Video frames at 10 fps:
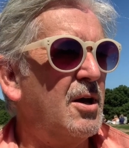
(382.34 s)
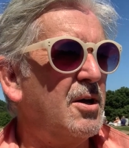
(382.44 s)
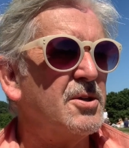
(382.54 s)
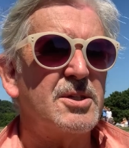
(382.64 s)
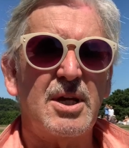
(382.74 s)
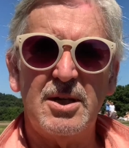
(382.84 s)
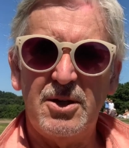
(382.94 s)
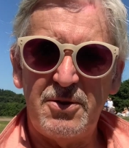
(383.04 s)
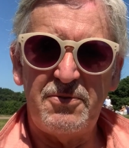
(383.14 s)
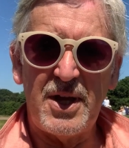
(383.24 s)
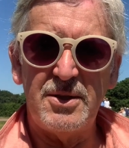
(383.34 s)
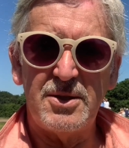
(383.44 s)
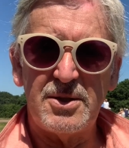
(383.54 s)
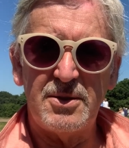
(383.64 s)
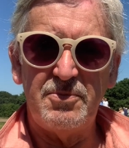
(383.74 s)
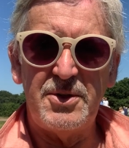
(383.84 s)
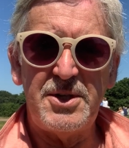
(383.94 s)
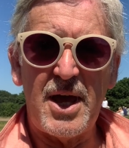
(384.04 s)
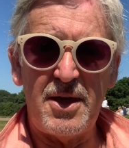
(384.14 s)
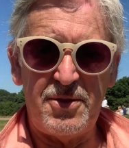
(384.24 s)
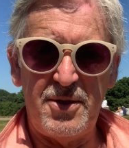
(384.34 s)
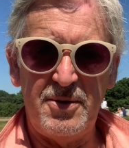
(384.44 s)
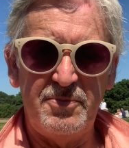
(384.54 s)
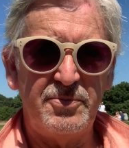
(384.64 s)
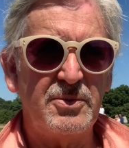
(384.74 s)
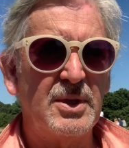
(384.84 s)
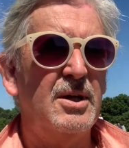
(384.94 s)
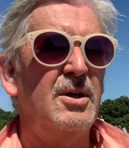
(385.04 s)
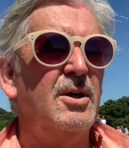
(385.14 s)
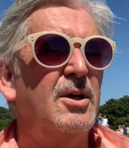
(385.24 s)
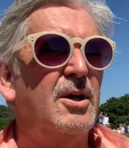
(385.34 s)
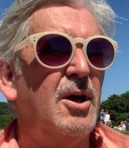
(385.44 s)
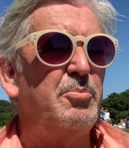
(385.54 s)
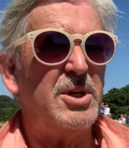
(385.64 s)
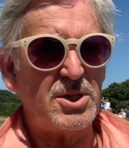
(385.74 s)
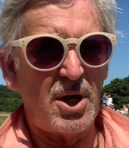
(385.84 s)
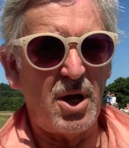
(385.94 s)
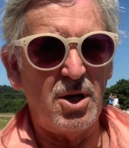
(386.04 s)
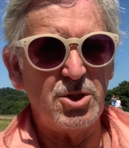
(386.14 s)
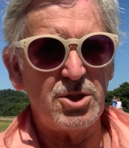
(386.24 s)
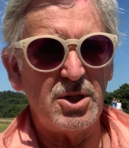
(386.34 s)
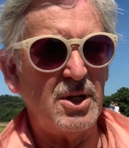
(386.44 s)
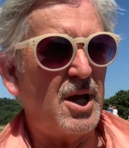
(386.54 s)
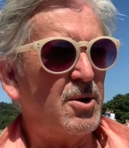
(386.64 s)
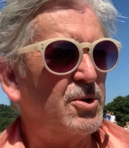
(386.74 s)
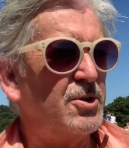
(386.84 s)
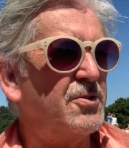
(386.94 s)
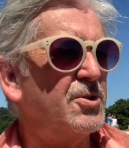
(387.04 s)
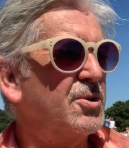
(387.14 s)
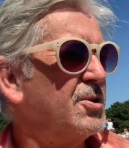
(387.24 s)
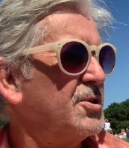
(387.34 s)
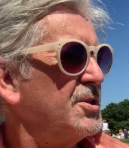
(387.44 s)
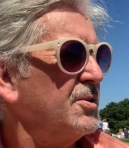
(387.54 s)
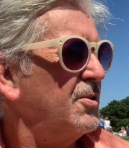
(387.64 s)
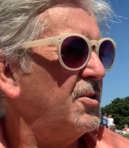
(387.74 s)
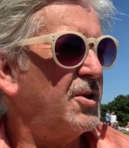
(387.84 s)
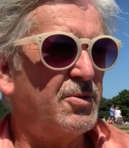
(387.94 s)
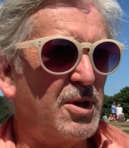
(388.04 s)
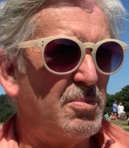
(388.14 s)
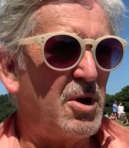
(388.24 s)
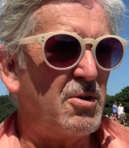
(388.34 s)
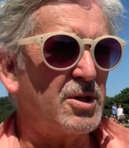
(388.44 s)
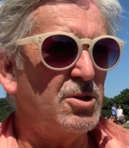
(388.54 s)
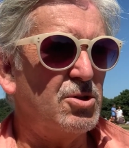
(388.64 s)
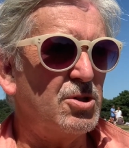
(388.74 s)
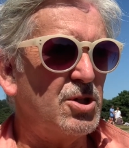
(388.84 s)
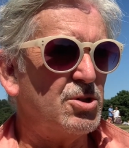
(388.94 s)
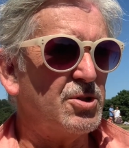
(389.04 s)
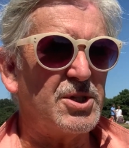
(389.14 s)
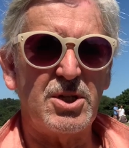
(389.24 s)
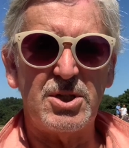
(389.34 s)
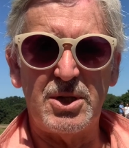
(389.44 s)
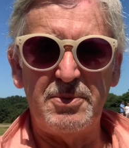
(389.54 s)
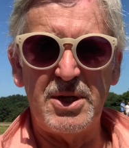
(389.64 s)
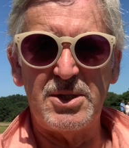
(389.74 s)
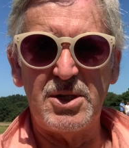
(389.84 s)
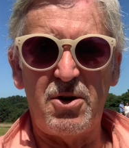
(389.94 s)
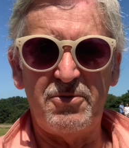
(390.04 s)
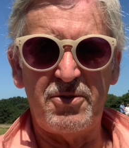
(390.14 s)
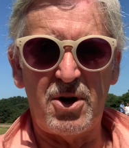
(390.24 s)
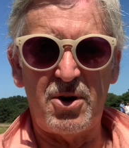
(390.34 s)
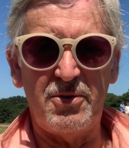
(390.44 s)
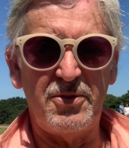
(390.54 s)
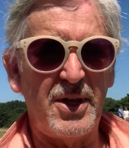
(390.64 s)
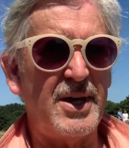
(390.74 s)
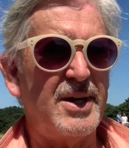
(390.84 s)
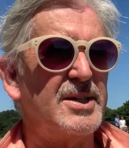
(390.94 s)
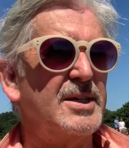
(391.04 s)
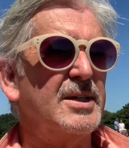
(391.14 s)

Second offence, death. A bit harsh, I would have thought, although the American judicial system is not far off that.